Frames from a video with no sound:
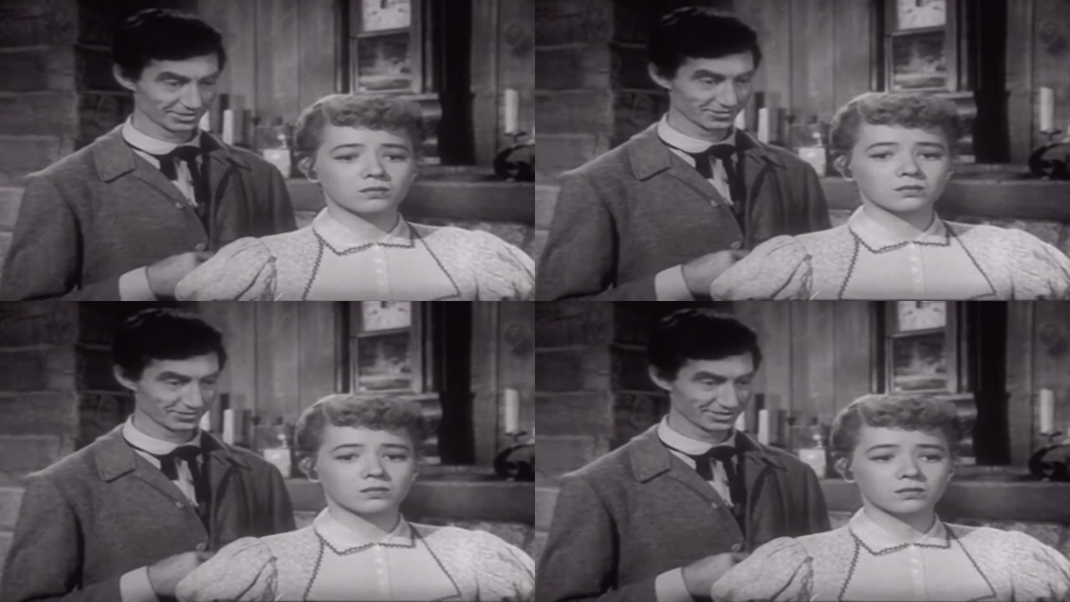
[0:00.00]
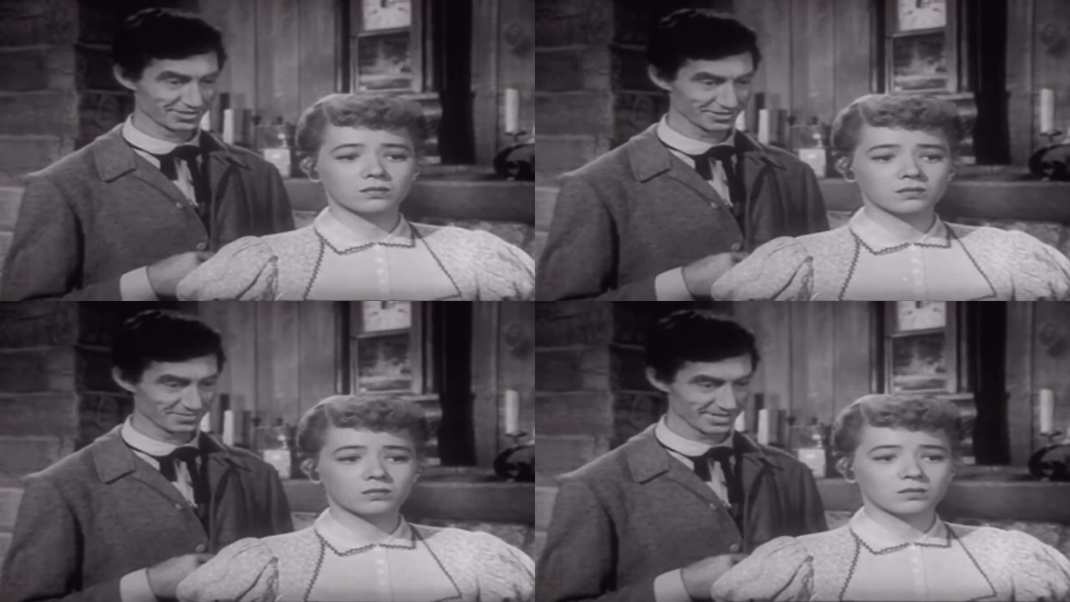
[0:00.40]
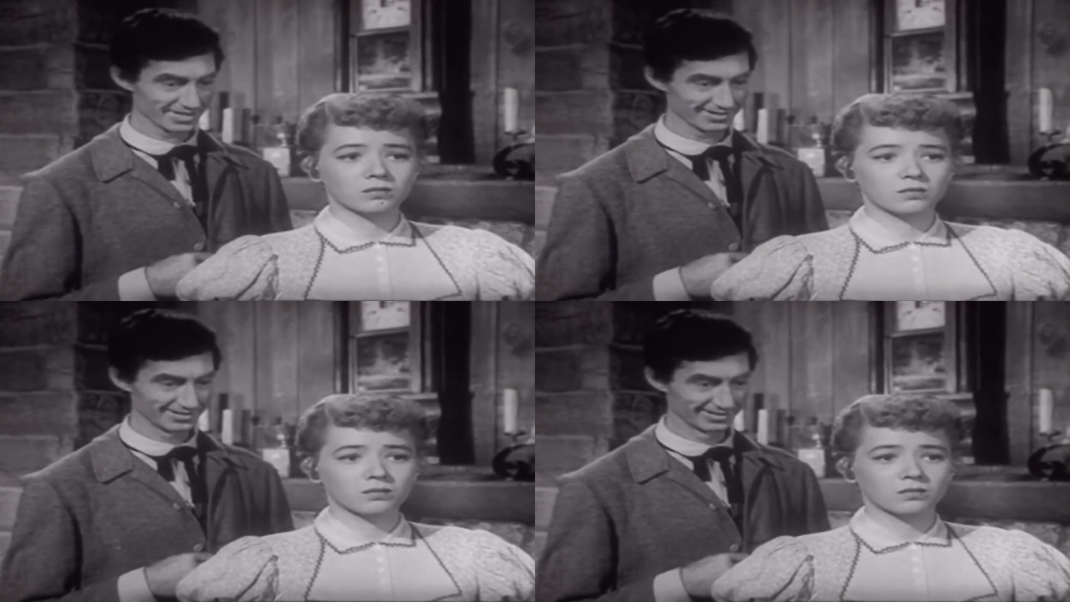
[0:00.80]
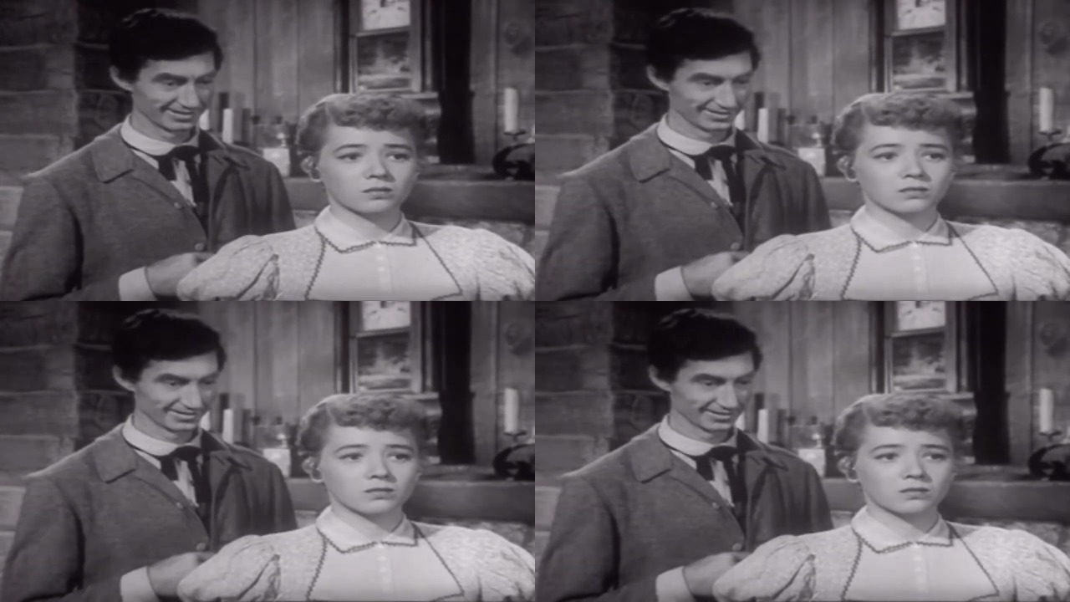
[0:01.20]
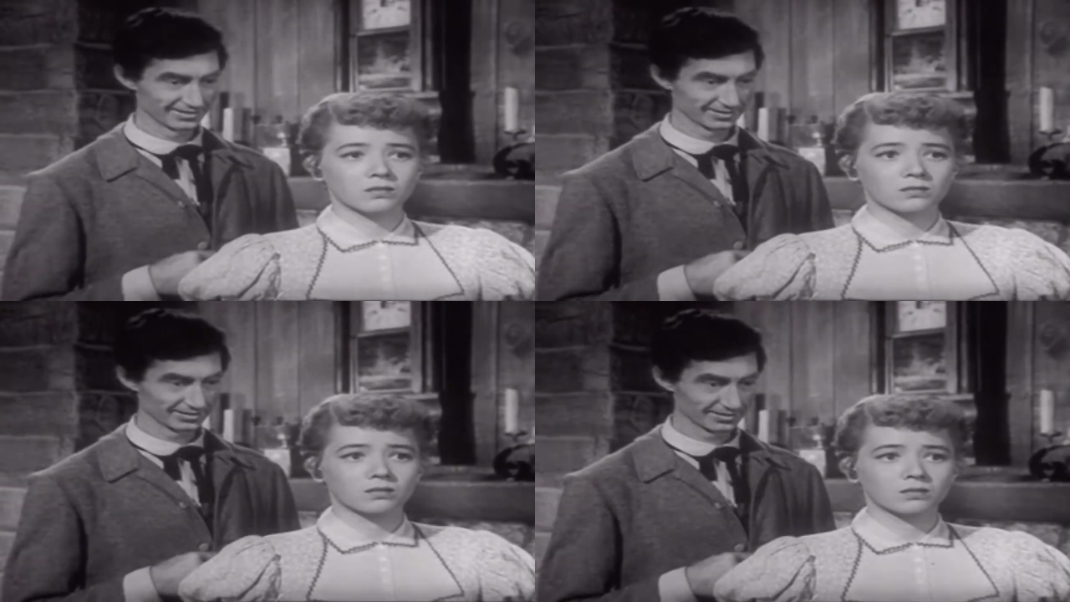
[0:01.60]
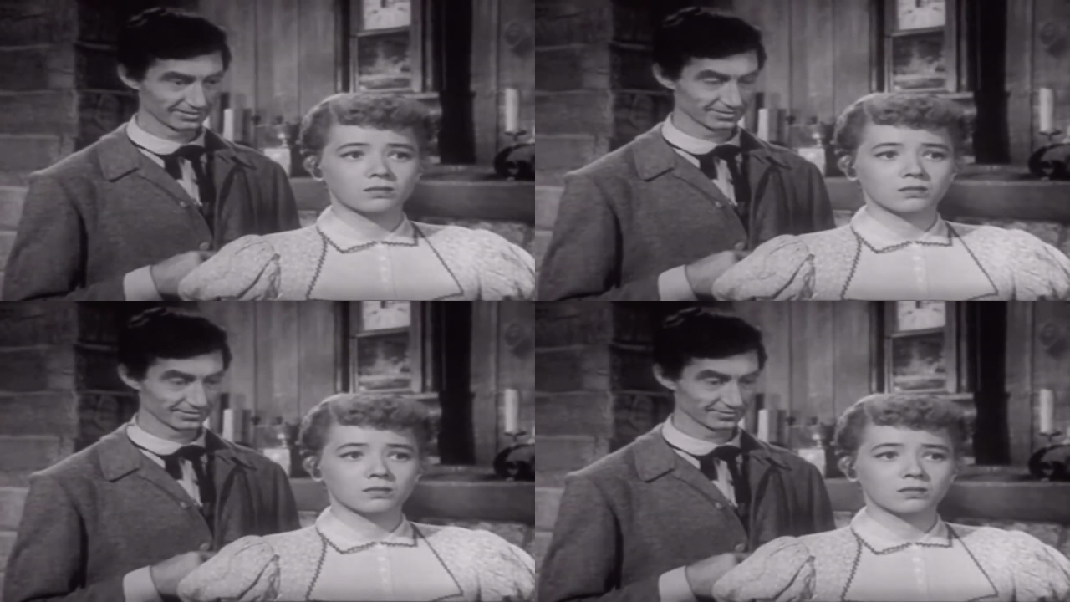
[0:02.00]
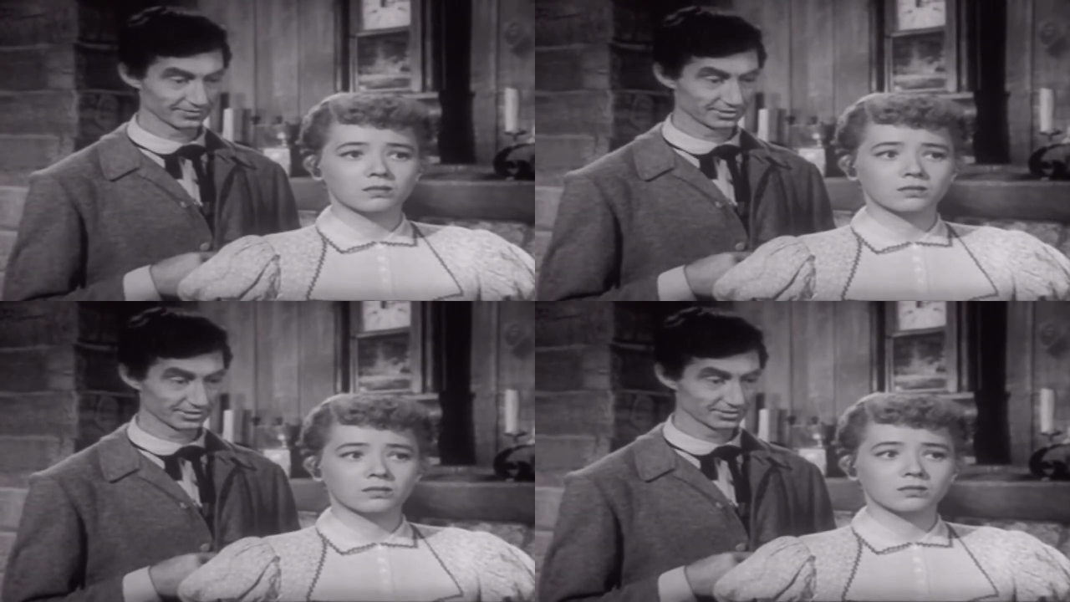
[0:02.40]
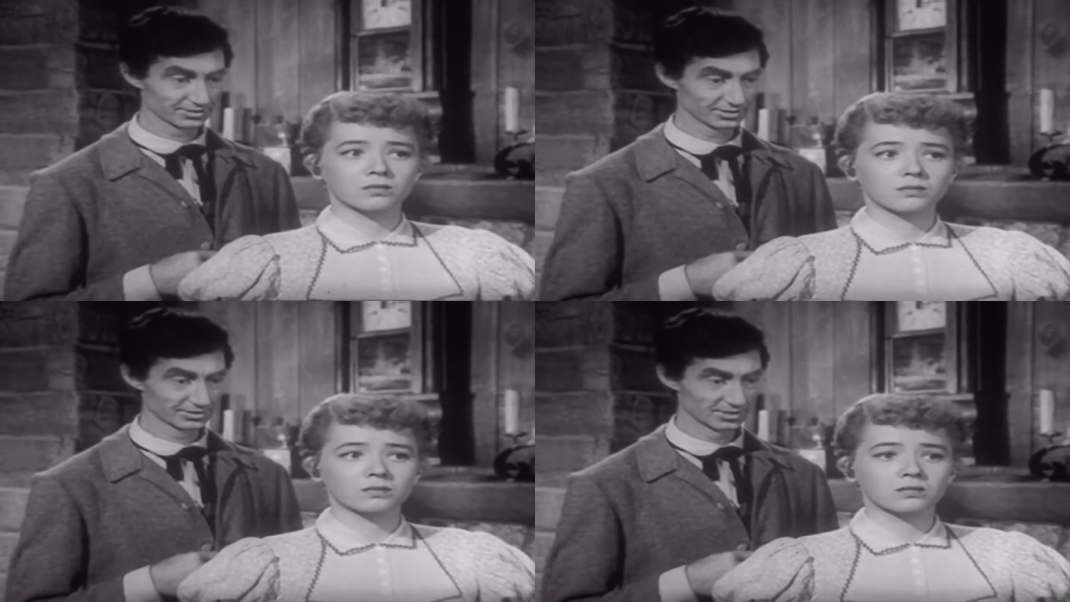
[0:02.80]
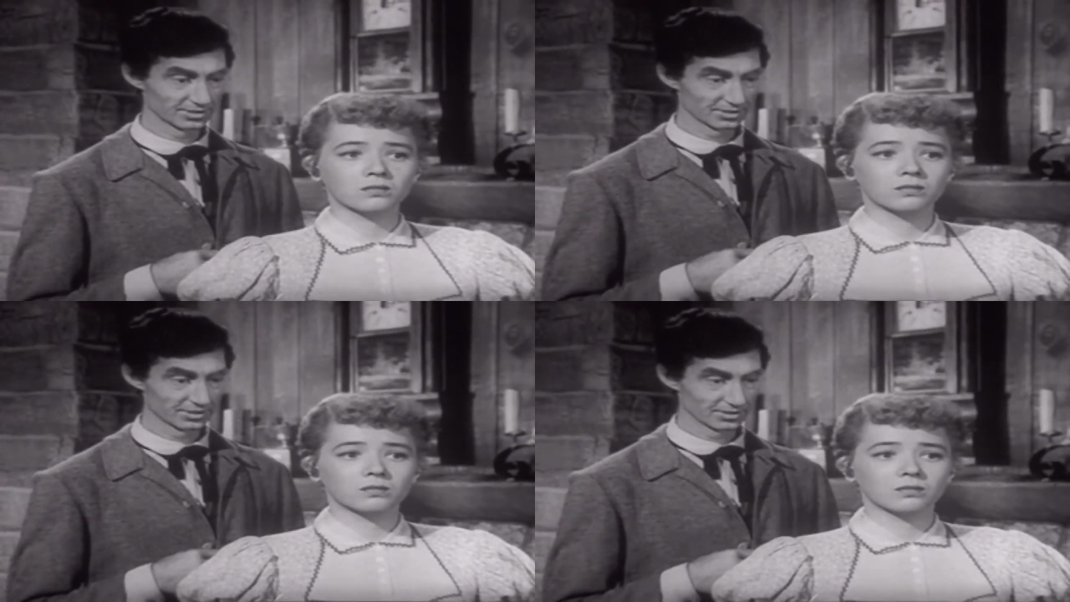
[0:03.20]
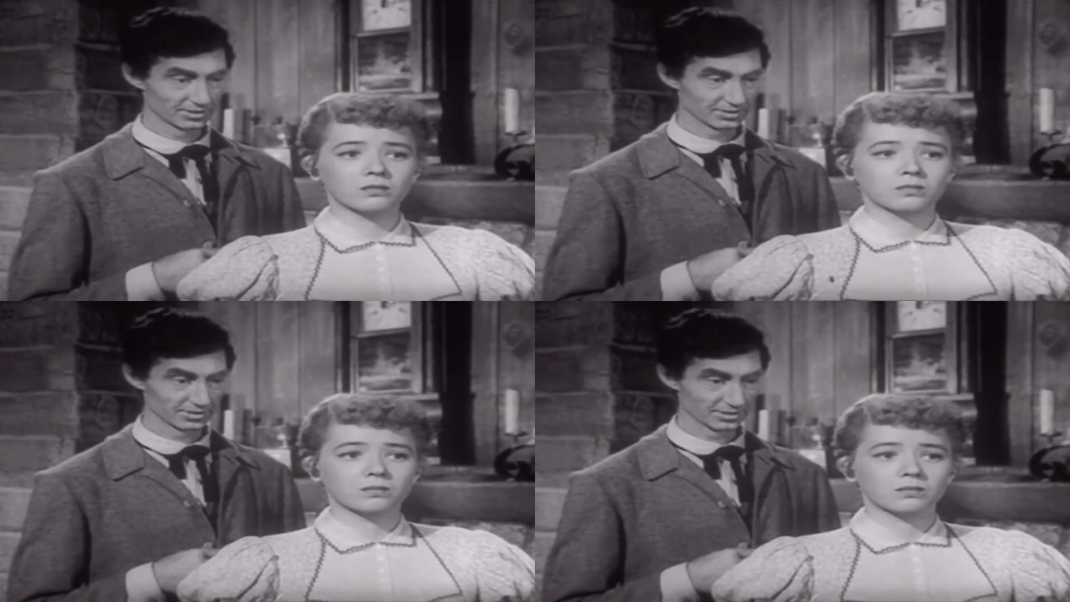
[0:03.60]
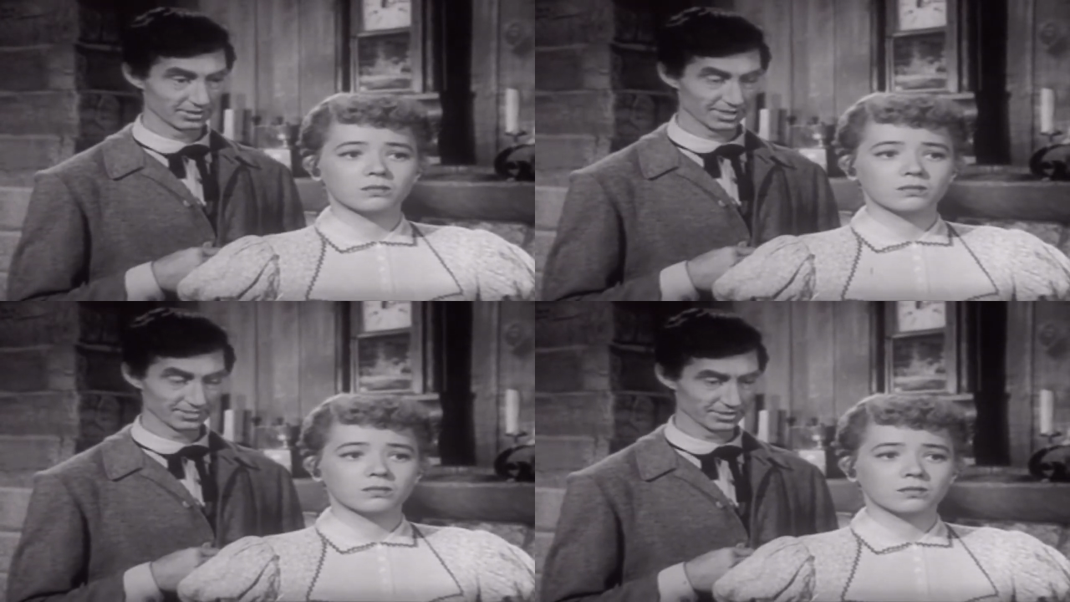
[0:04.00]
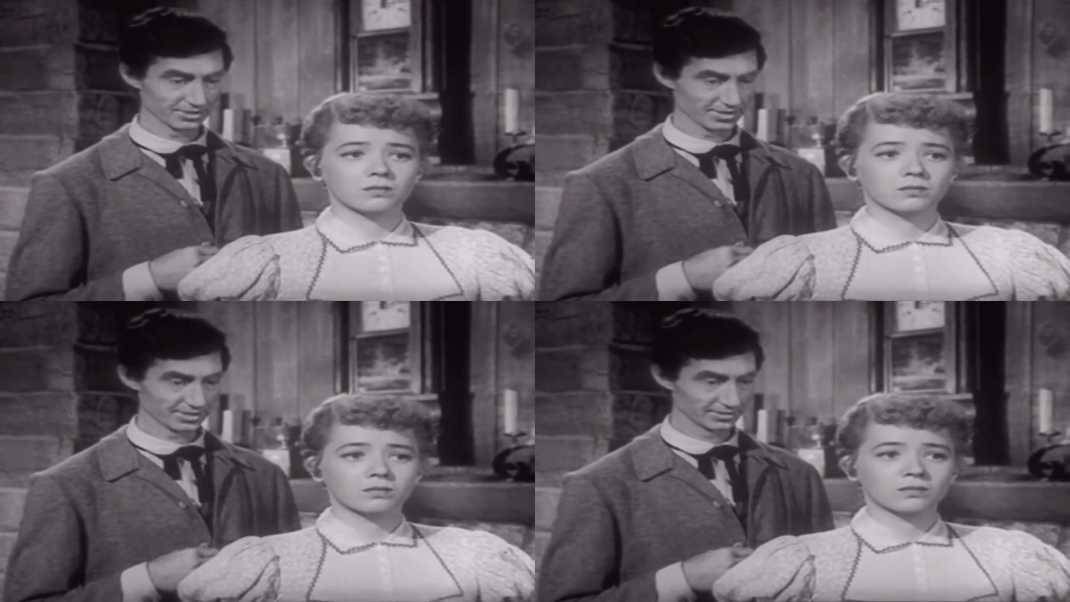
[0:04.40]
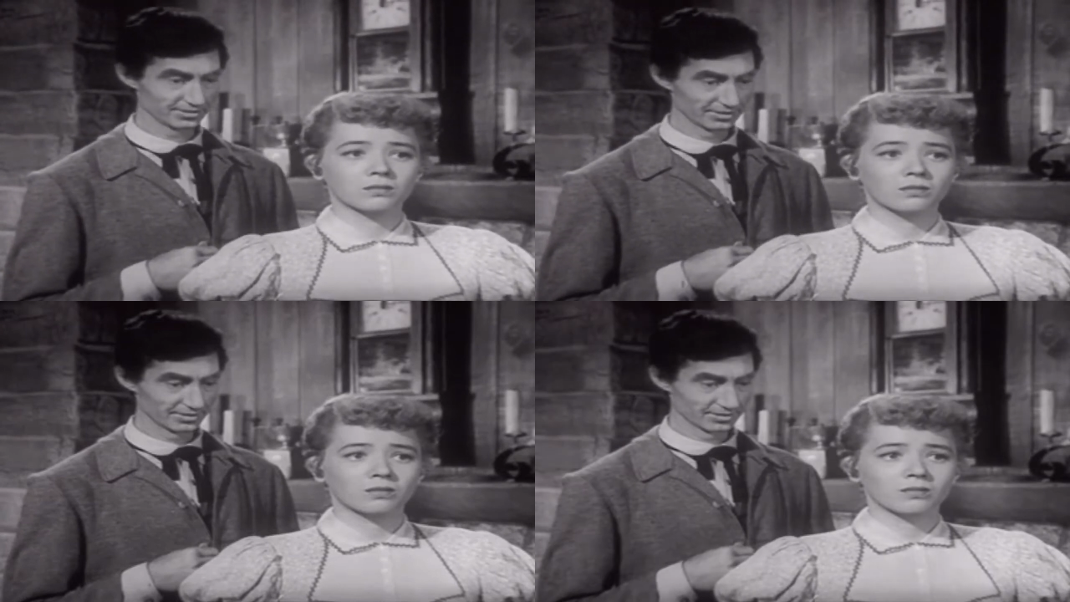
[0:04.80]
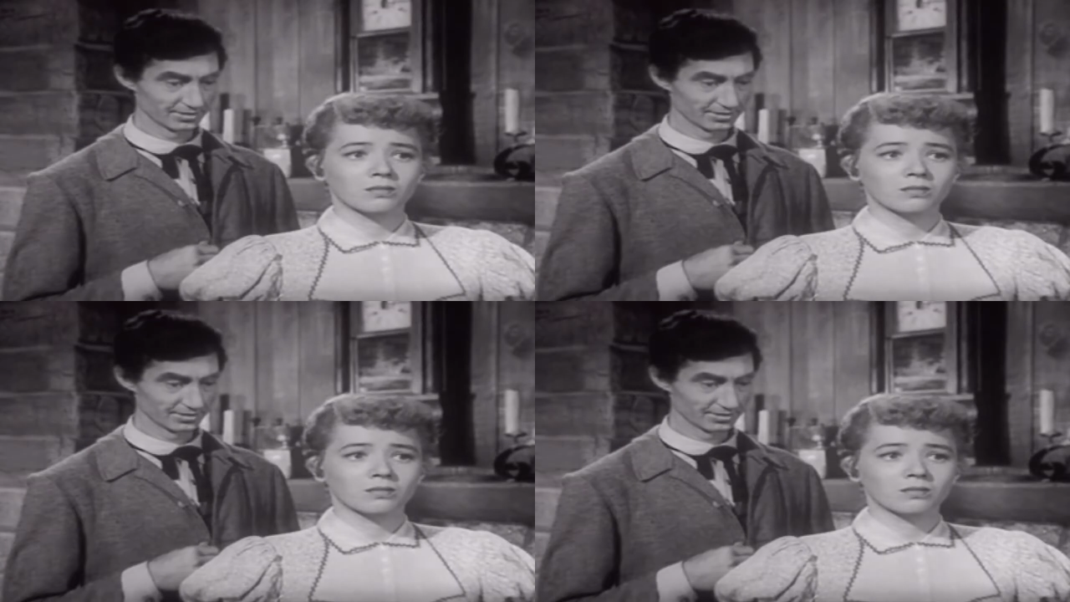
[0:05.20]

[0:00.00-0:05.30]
Speaker 1: you could go with another man. If it suits you, and I'd be honored.